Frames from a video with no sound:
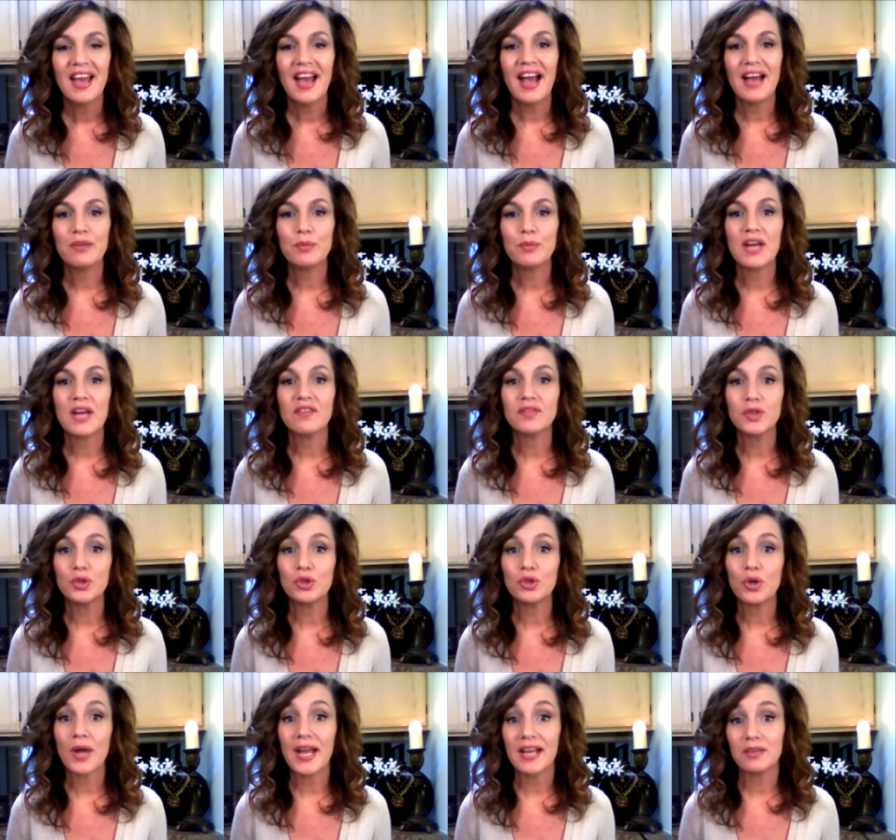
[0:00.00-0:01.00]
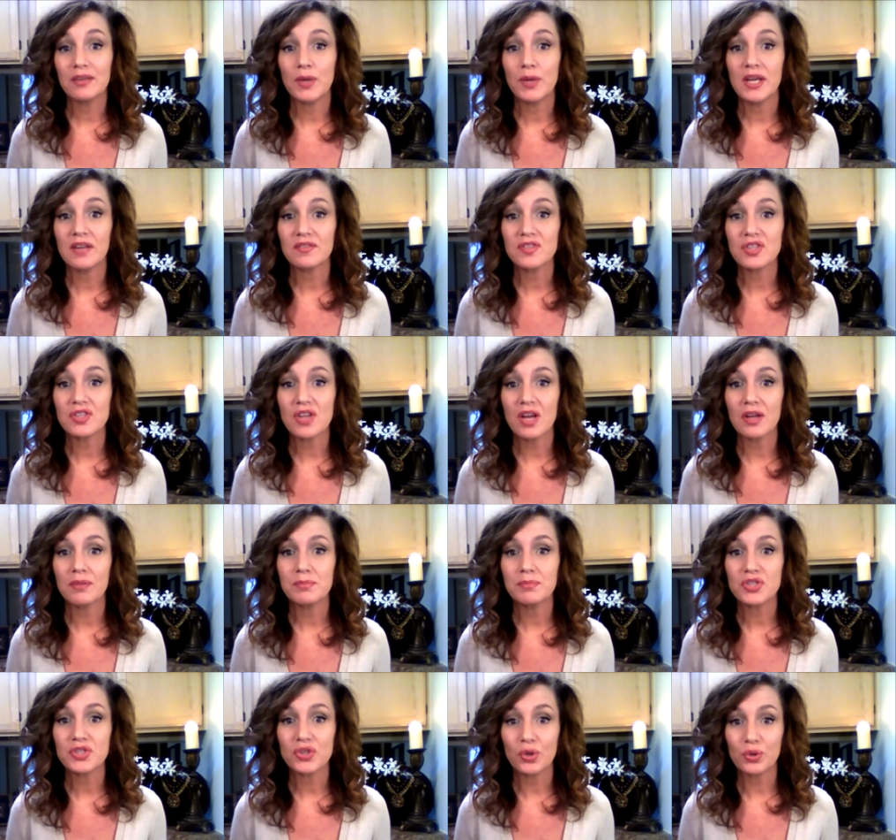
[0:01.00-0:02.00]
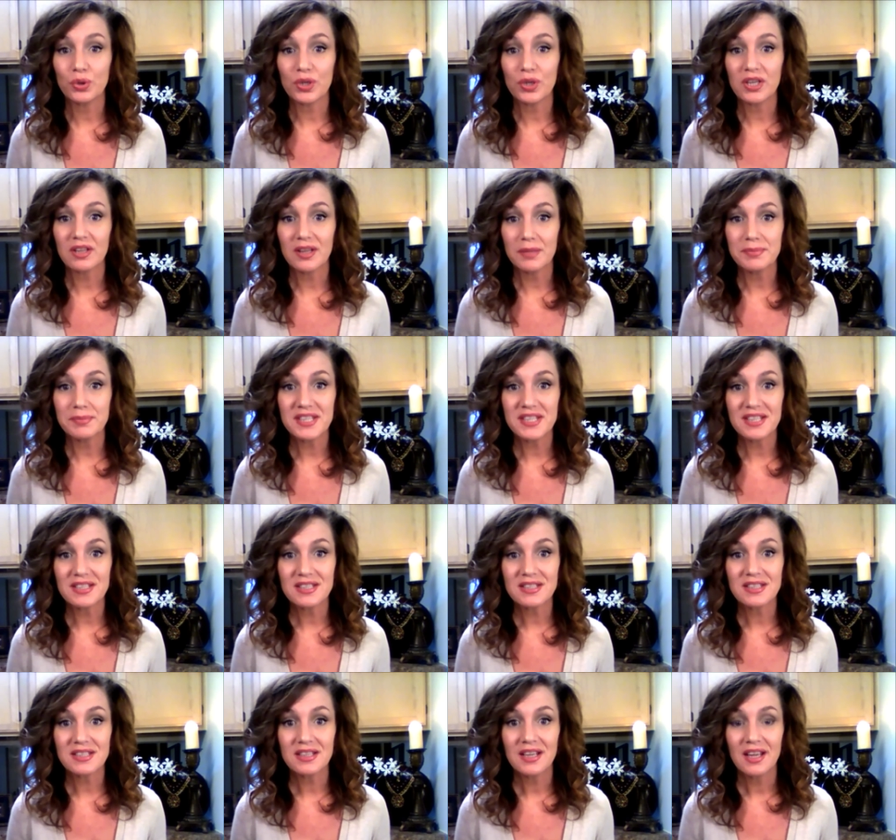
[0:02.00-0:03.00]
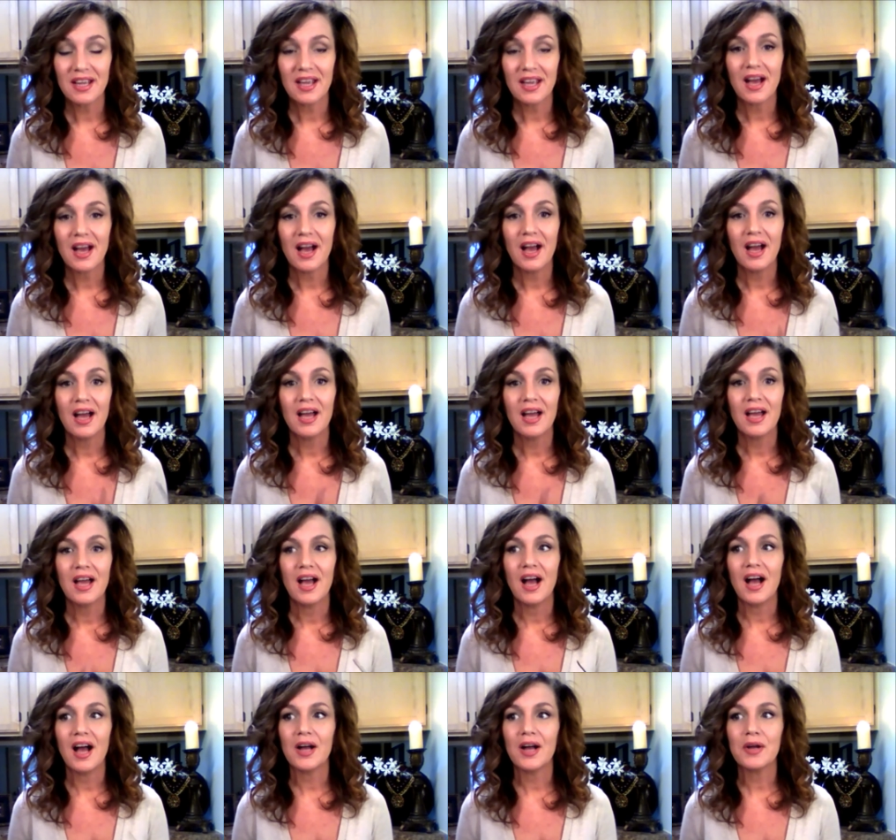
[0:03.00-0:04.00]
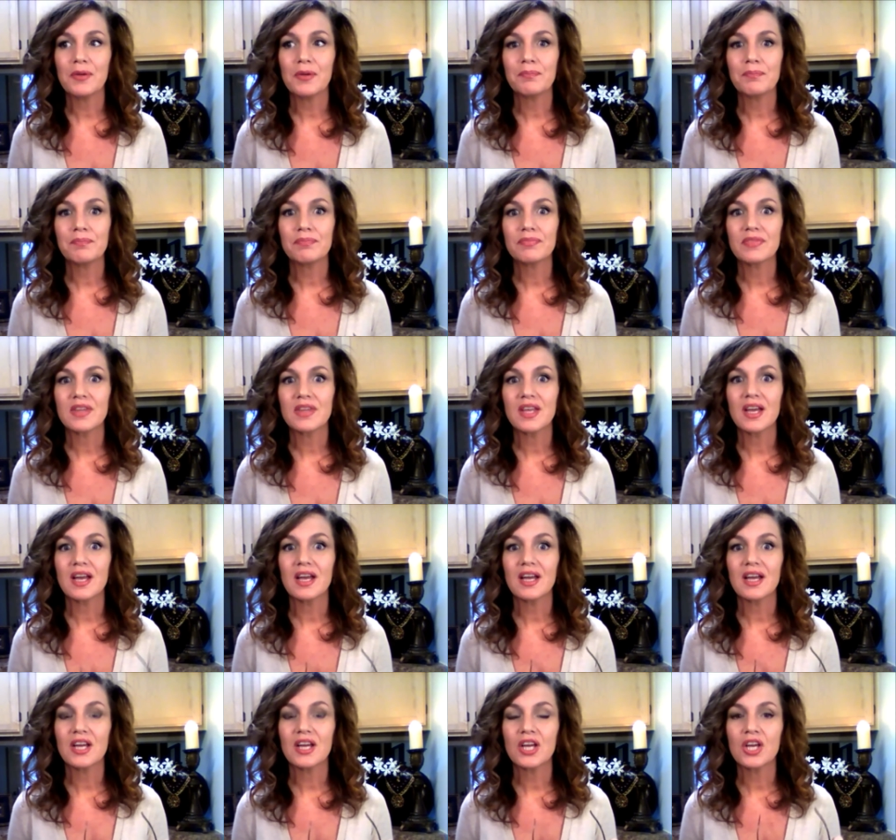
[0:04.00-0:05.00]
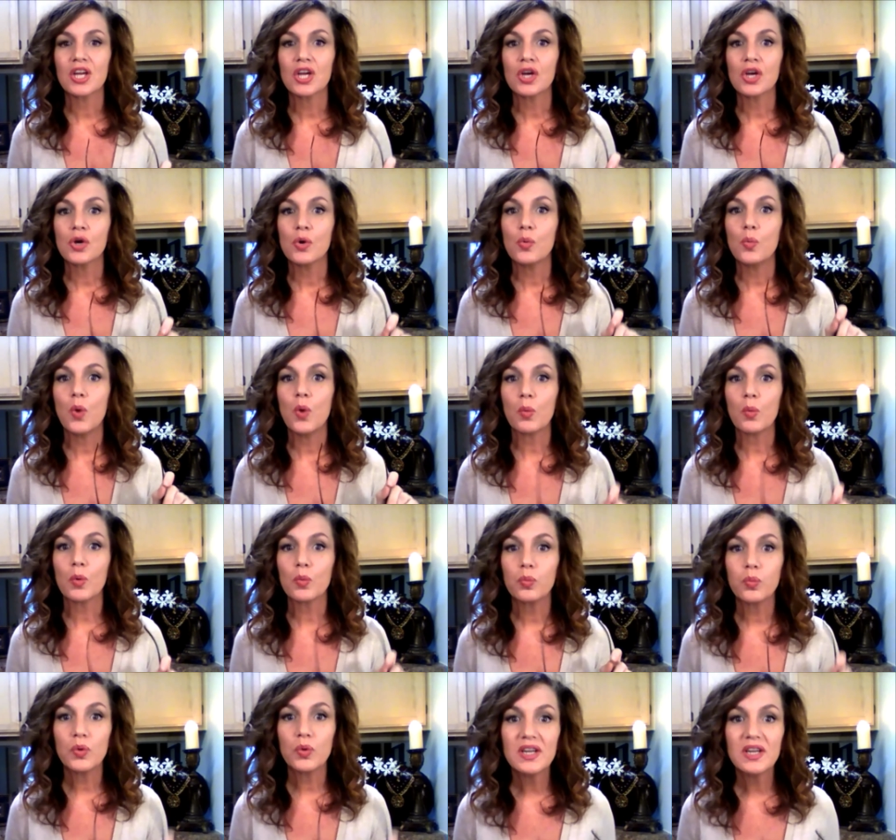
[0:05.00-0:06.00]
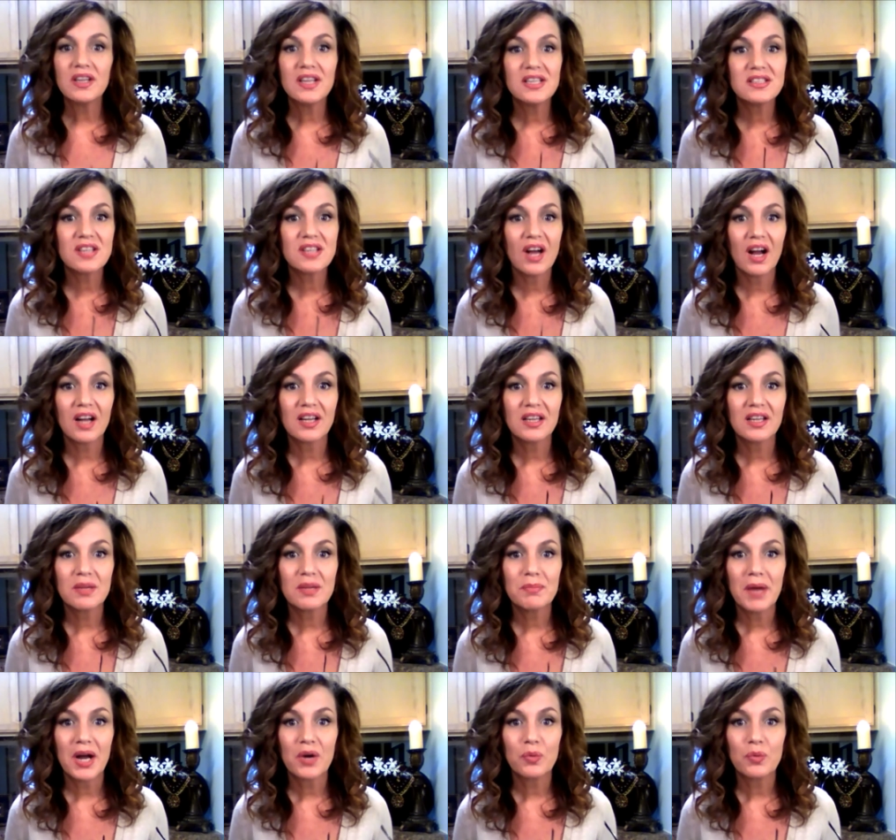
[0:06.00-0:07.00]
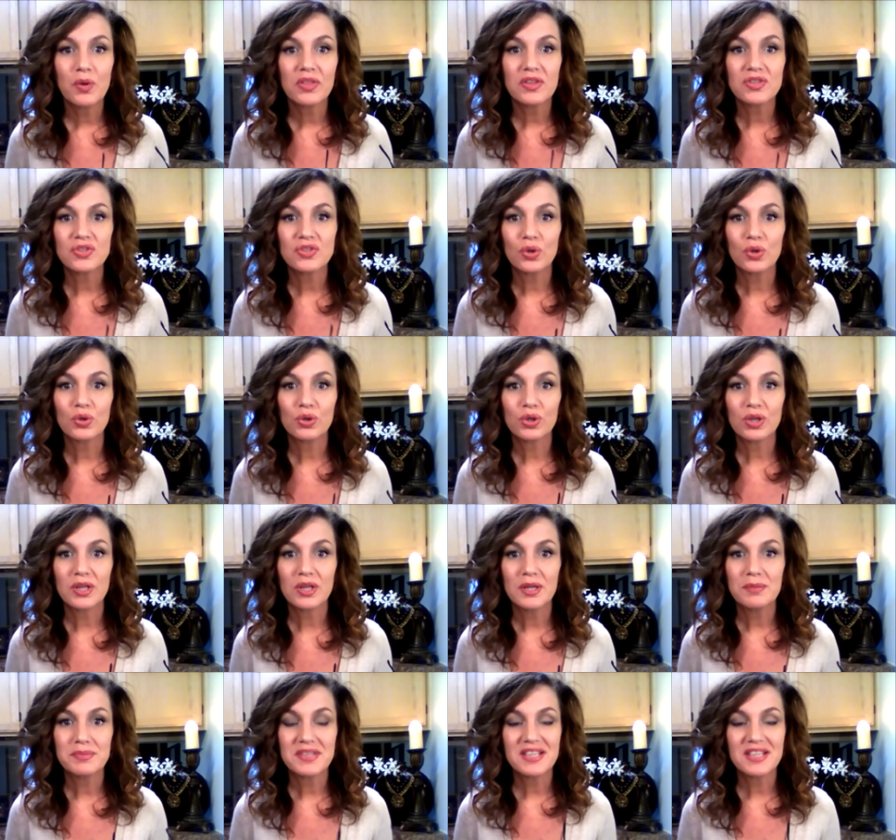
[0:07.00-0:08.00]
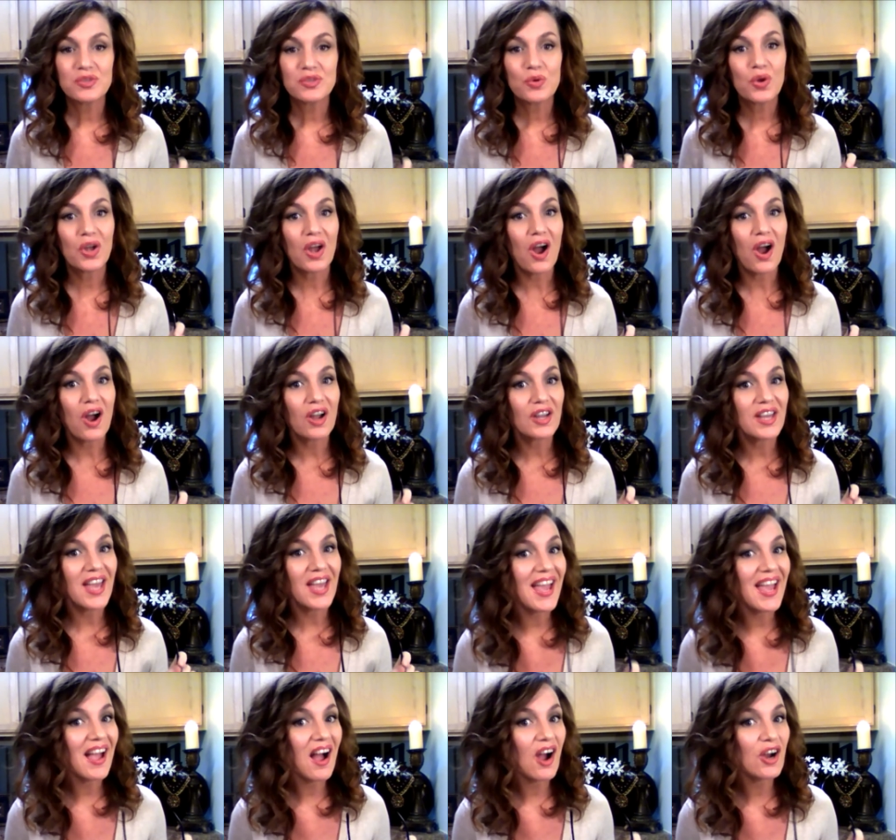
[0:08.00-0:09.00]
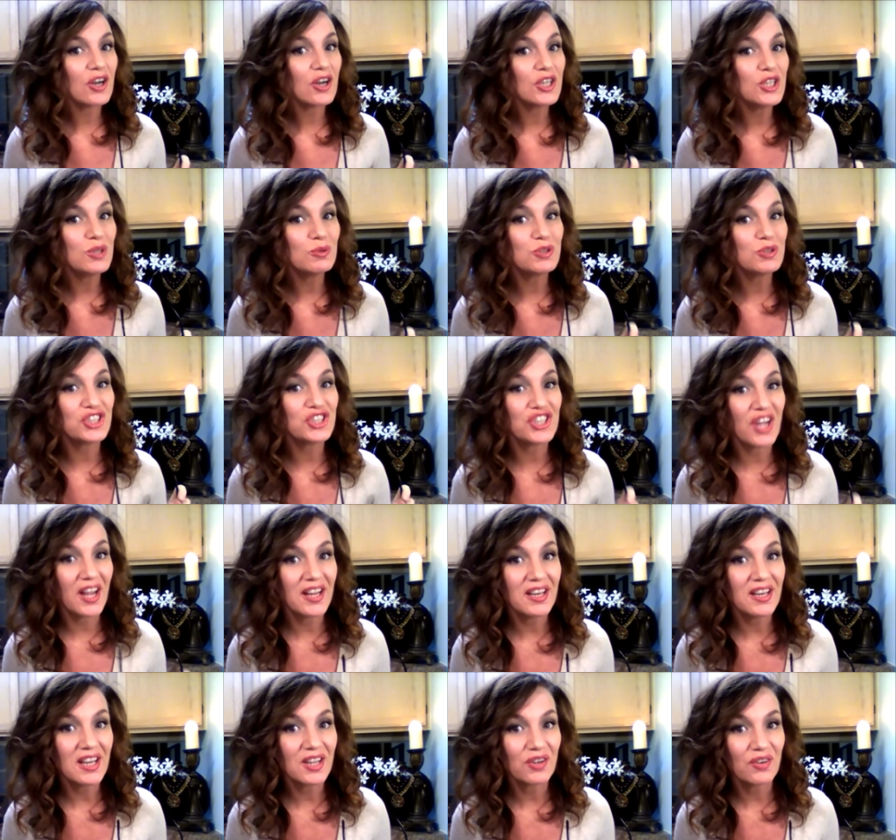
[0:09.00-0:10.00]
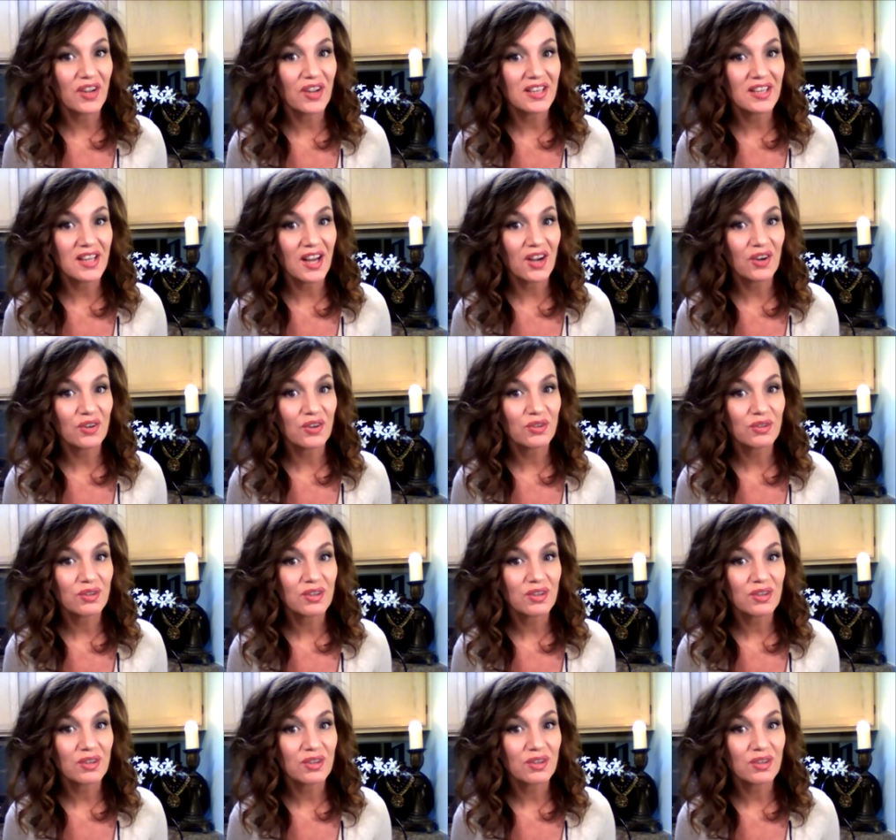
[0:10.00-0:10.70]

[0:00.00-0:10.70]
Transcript: And we have lunar and we have solar eclipses. What we're really talking about with the solar eclipse is, are you shining right now?